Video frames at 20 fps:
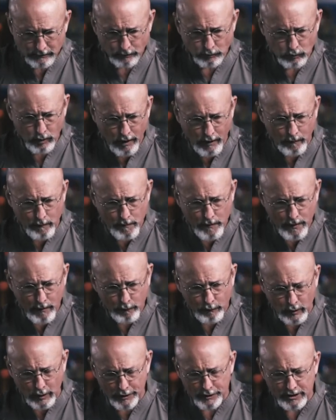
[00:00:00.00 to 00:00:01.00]
We're in
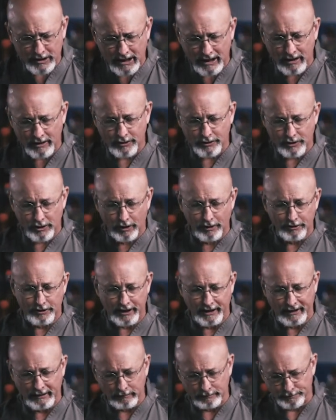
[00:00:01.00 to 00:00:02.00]
1 Kings
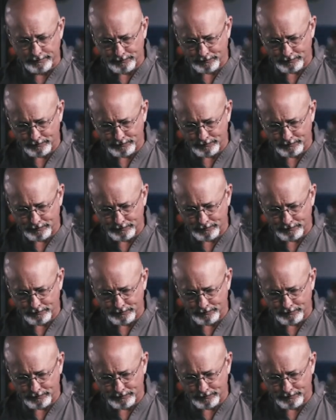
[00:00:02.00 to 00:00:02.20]
13.